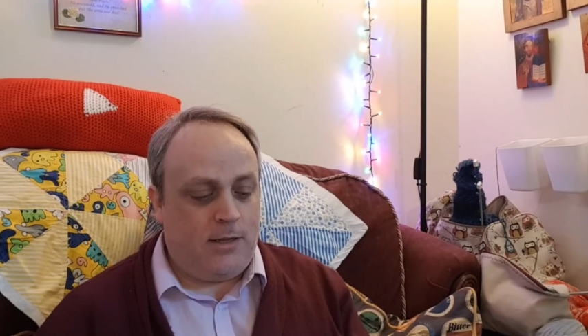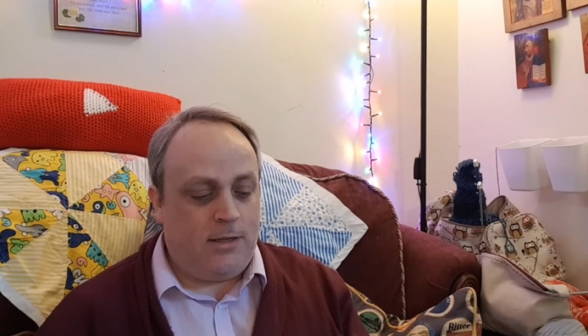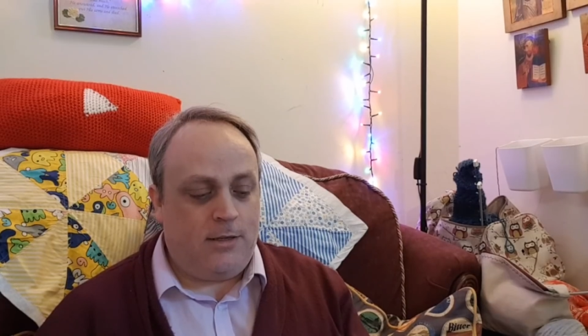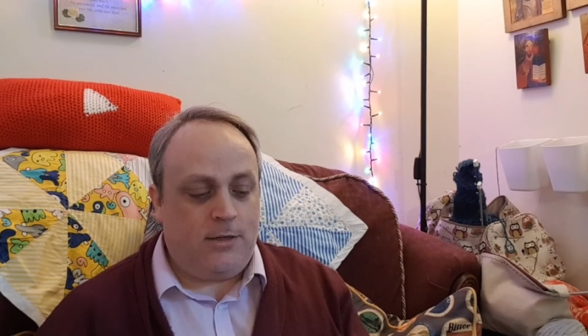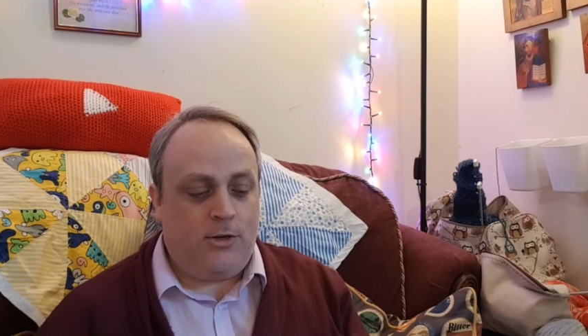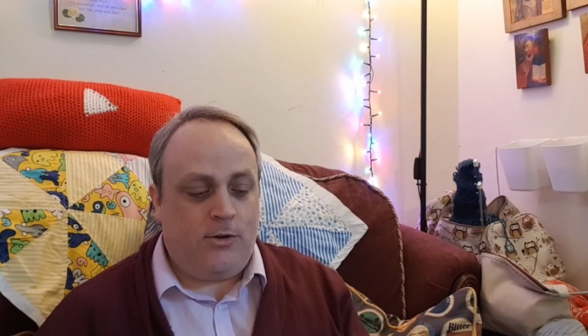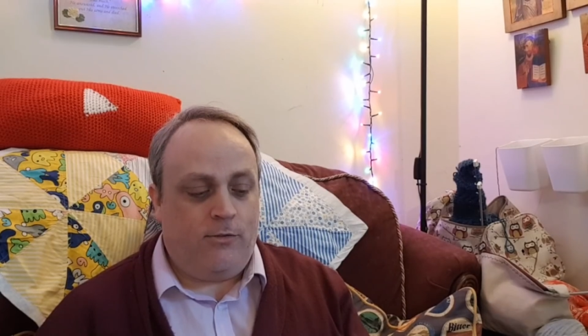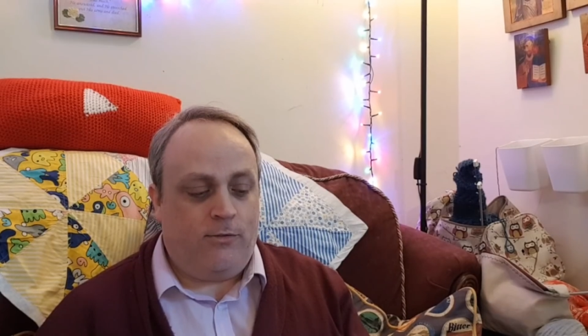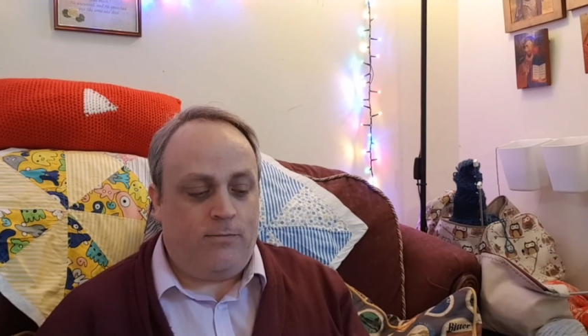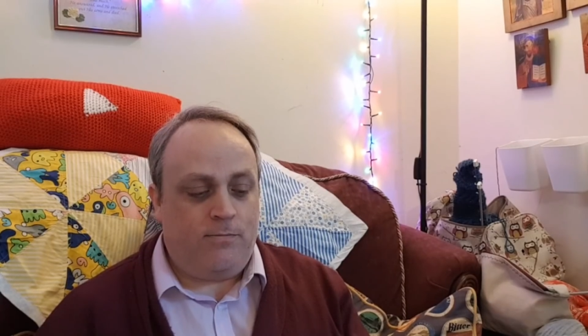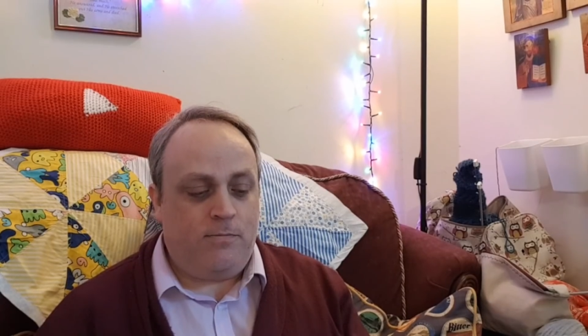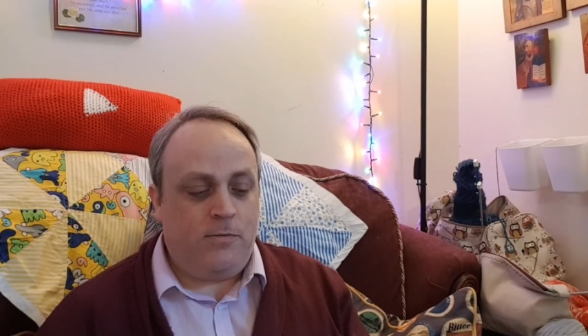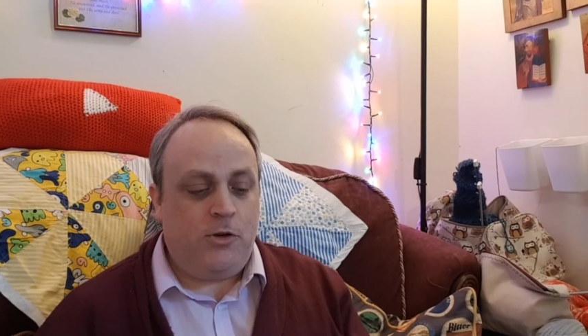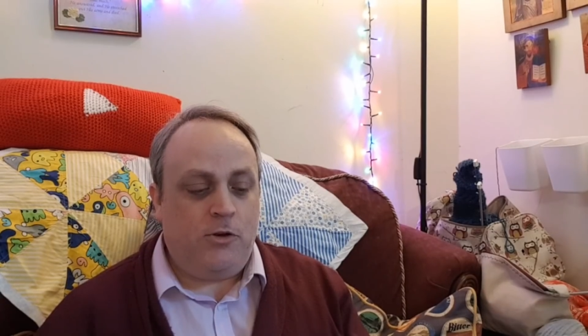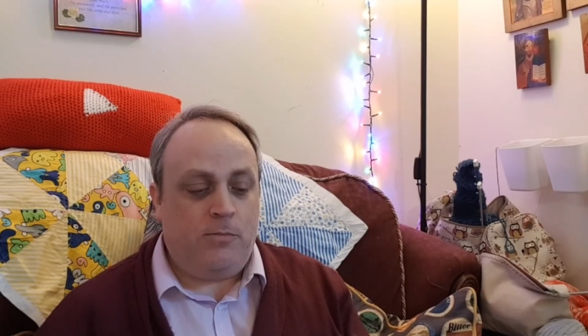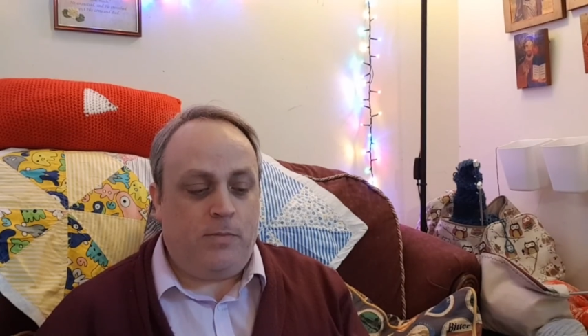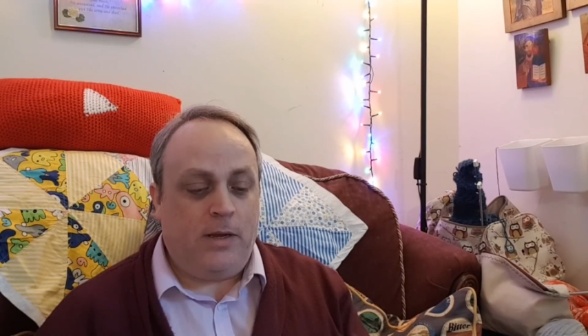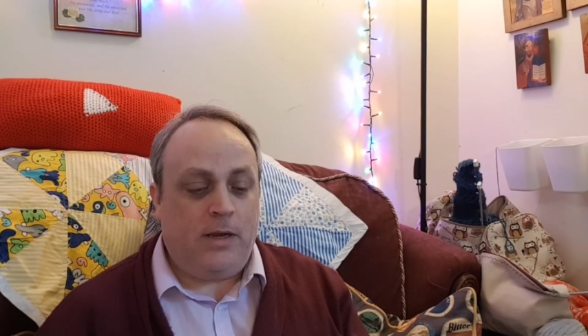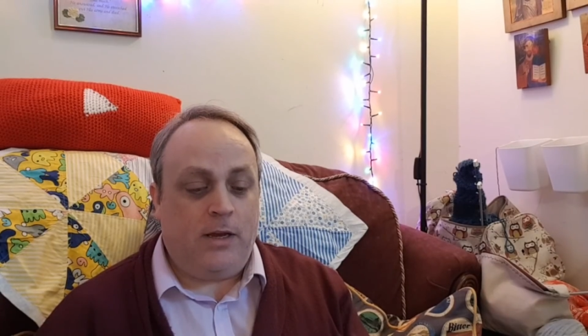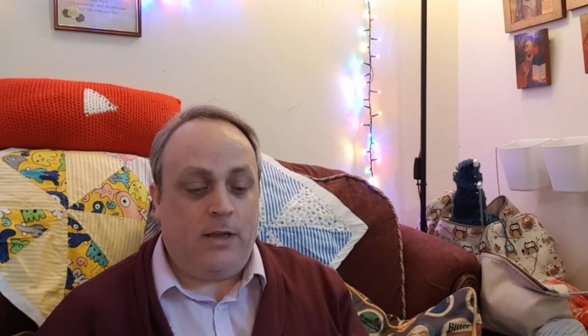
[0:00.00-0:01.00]
that
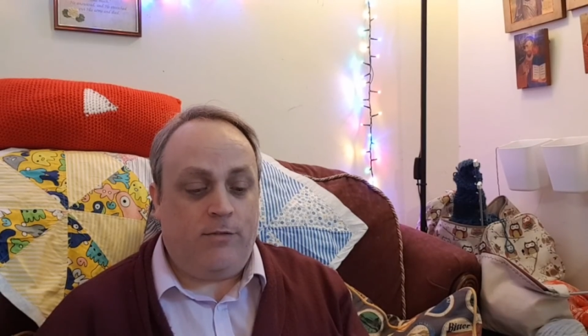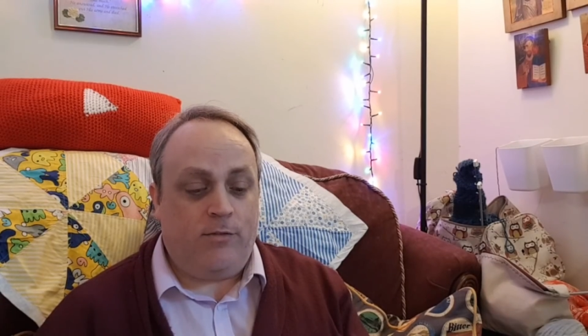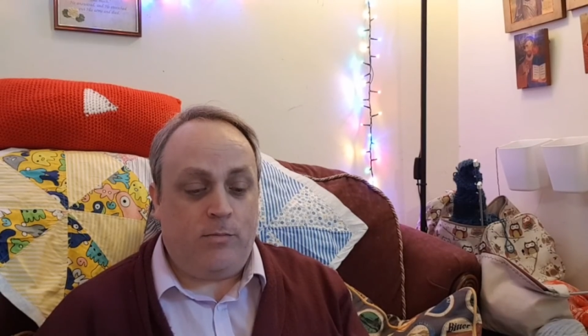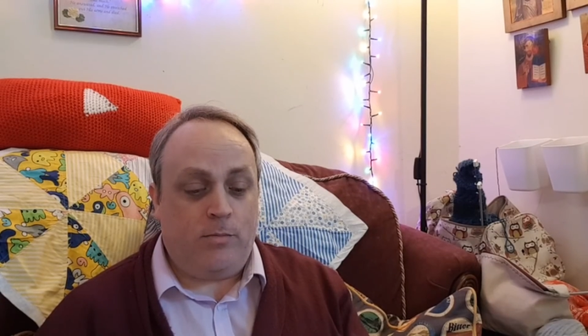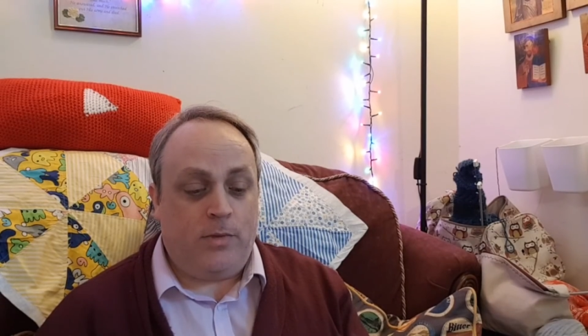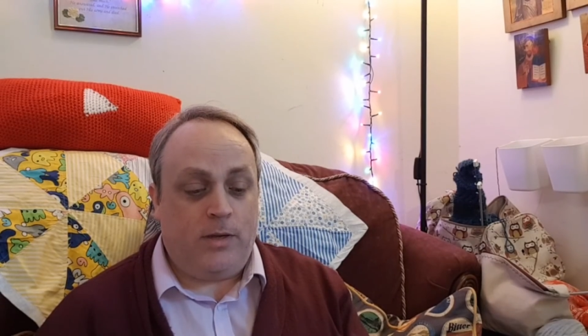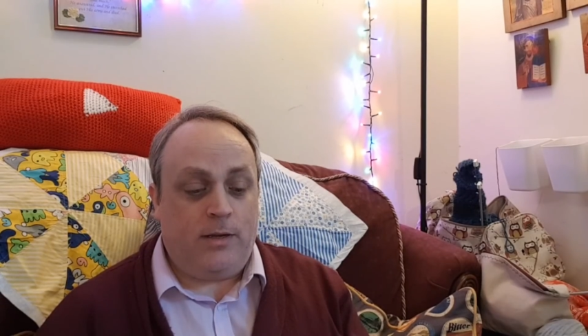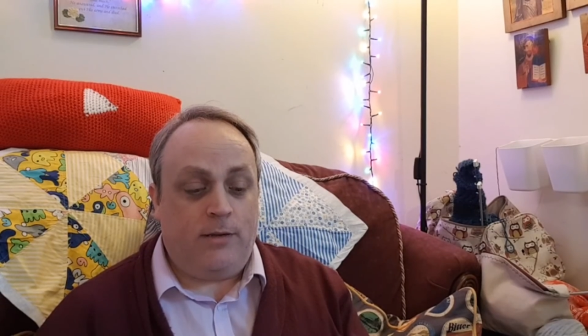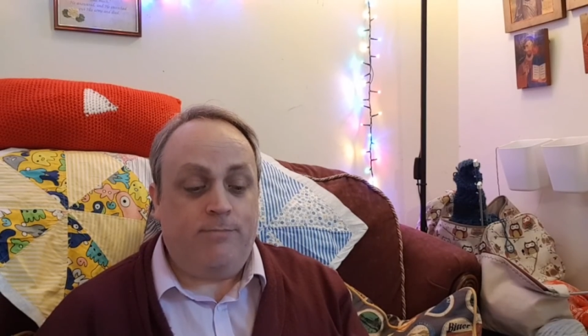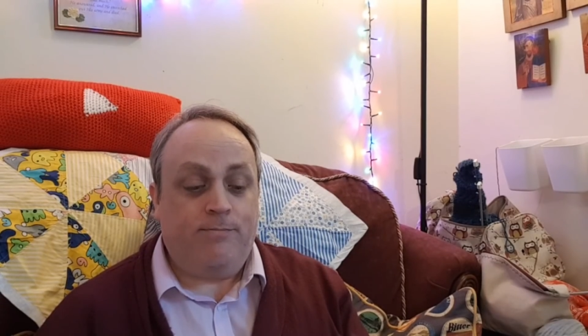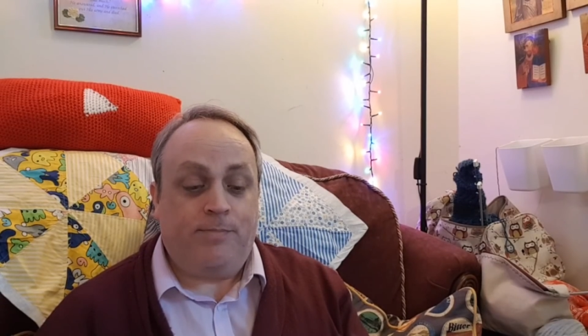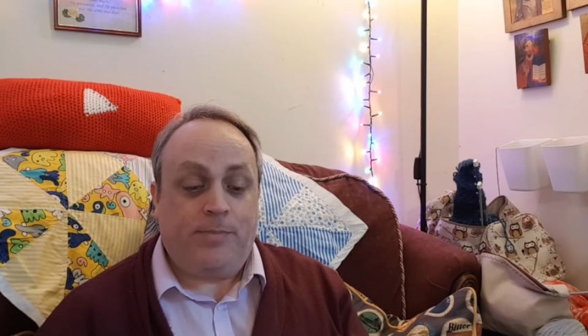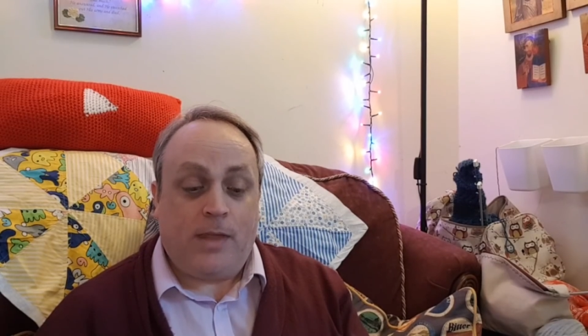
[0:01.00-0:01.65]
you've been giving me.